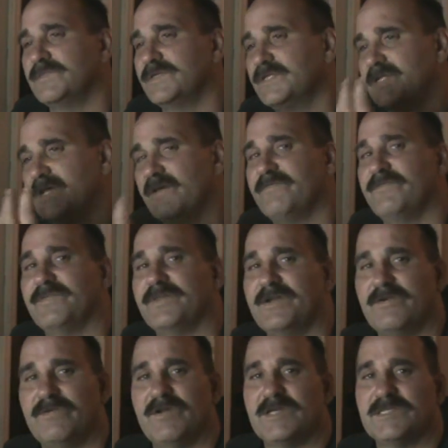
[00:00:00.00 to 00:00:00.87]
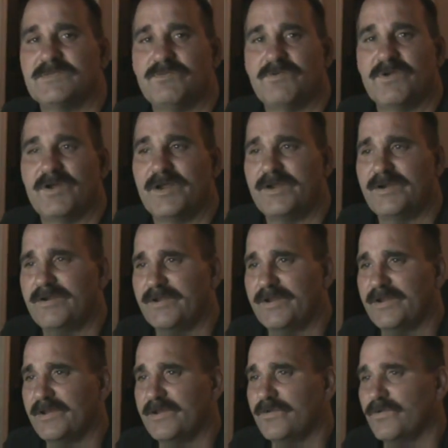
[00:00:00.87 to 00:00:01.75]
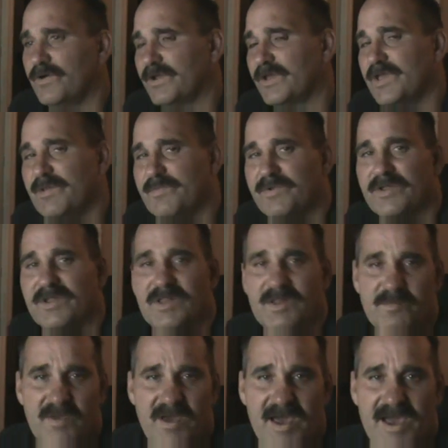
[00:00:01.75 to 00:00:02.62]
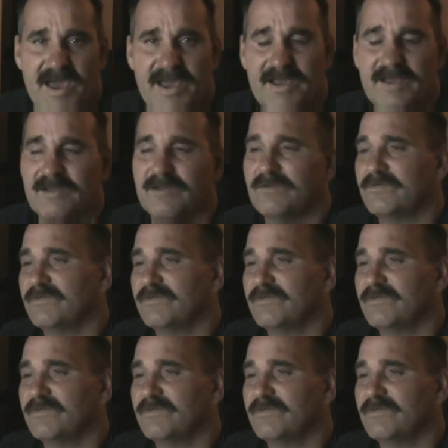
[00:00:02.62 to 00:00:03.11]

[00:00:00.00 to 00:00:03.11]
then definitely a respirator. You know, you want to keep it in the bag.